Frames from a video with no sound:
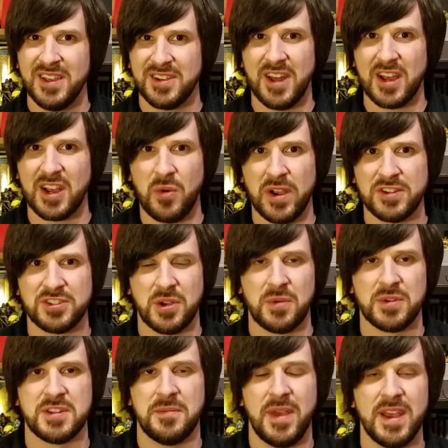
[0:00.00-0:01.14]
you're not quite sure
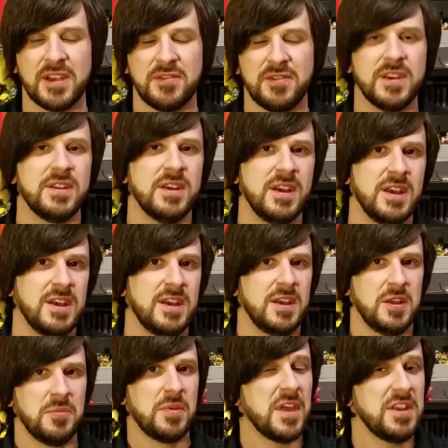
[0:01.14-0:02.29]
what to make of it.
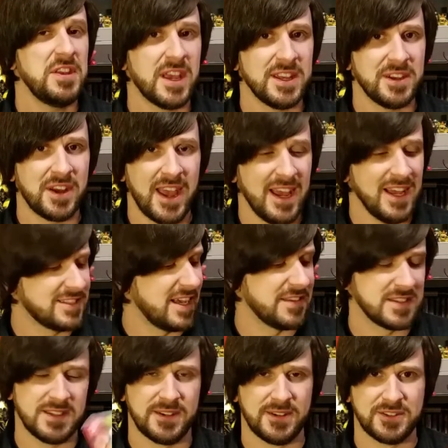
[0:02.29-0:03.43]
But then you get your hands on
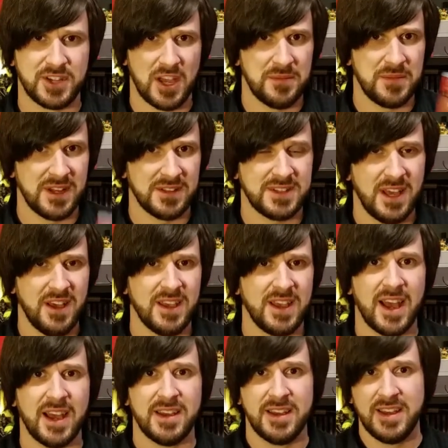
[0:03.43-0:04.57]
this little gem, and I'll tell you,